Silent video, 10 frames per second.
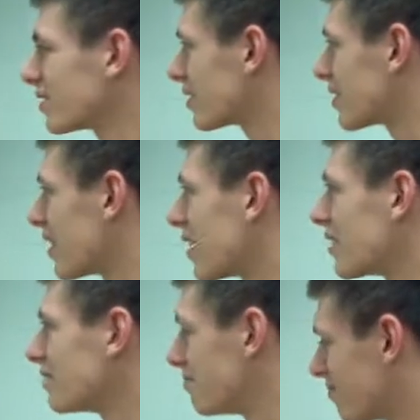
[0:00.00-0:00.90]
I
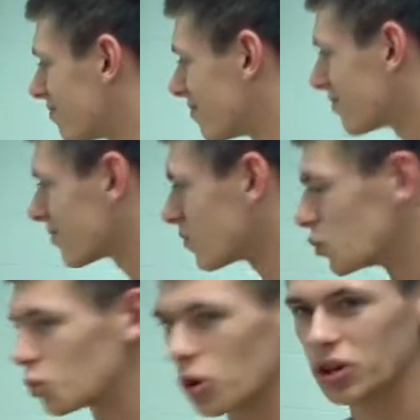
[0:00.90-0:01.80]

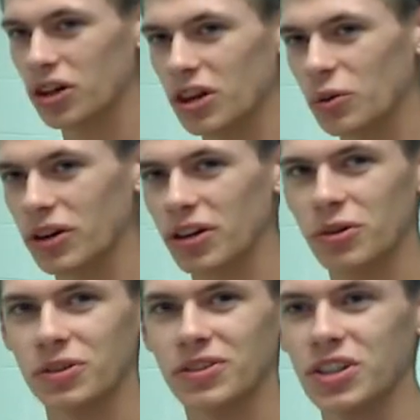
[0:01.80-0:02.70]
was working on it while y'all
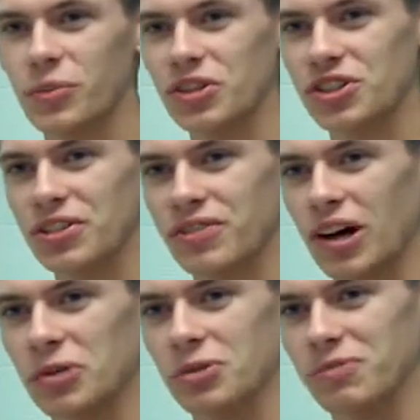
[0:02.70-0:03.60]
were dimensioning
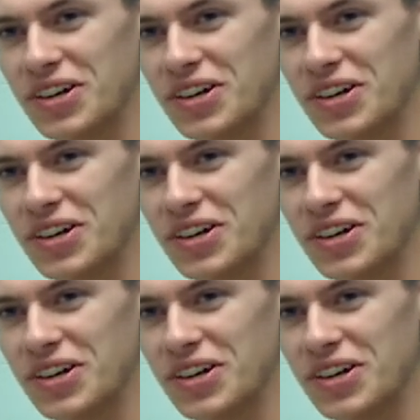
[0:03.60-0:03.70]
files.